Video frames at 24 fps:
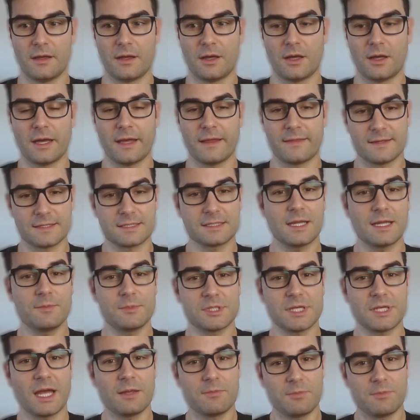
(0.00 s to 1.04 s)
at the same
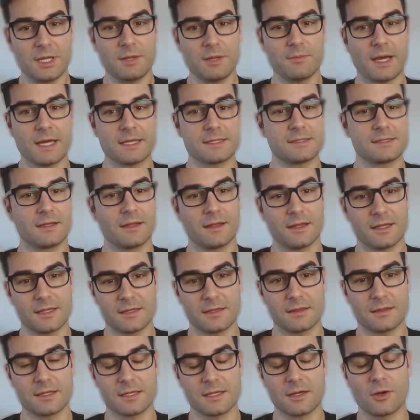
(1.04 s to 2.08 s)
time minimizing
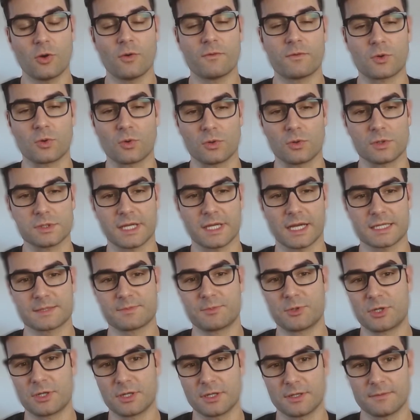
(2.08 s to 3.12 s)
the overall tax
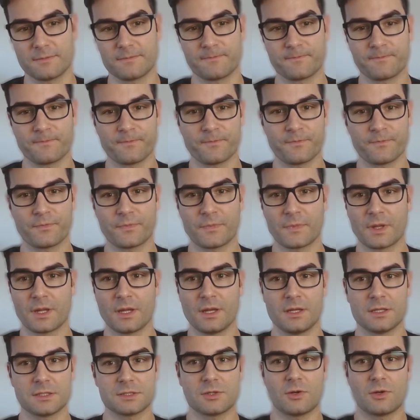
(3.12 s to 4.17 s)
burden.
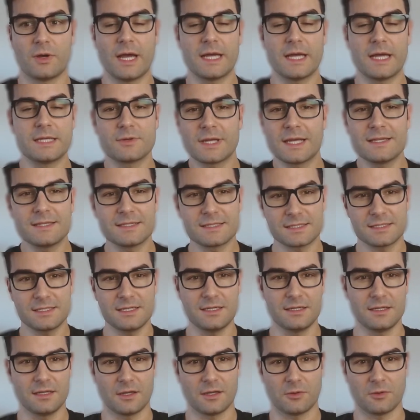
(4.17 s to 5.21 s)
So as you can
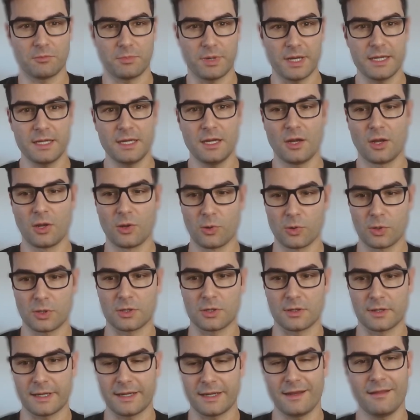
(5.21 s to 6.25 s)
see, combining
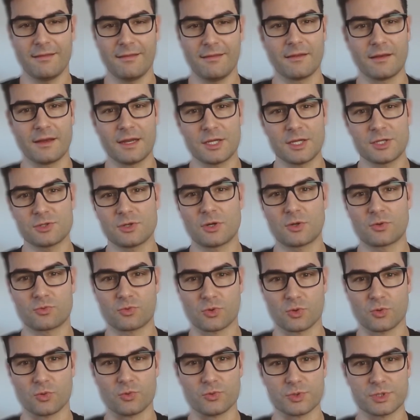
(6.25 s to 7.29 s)
local and international
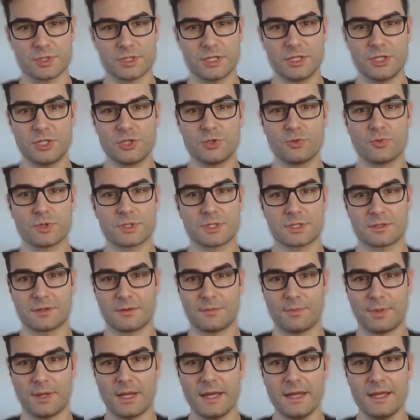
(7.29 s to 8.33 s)
rules ensures
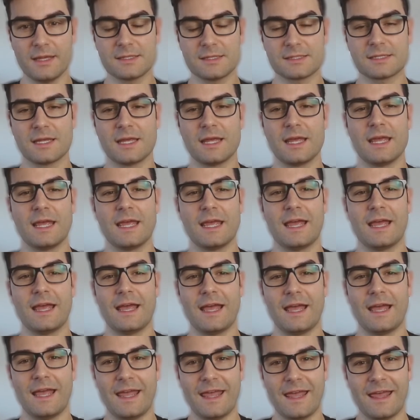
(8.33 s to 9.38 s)
compliance
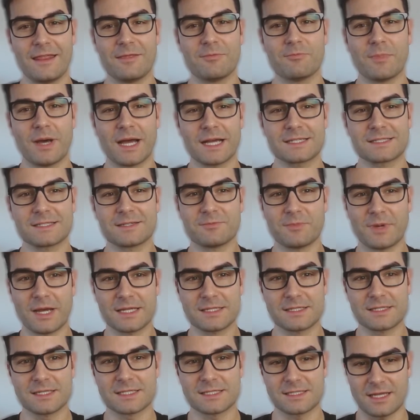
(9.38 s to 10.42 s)
and
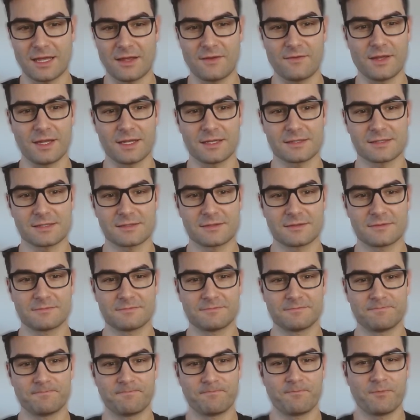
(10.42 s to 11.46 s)
maximizes savings.
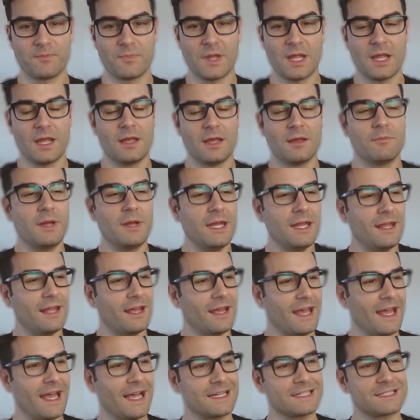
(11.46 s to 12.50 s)
Many
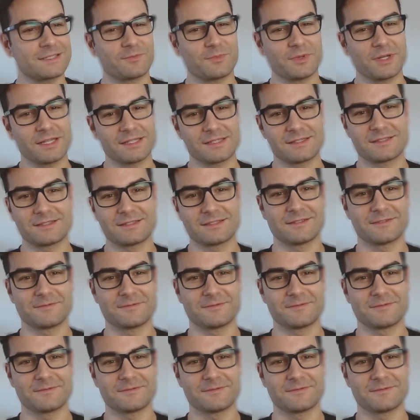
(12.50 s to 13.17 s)
expats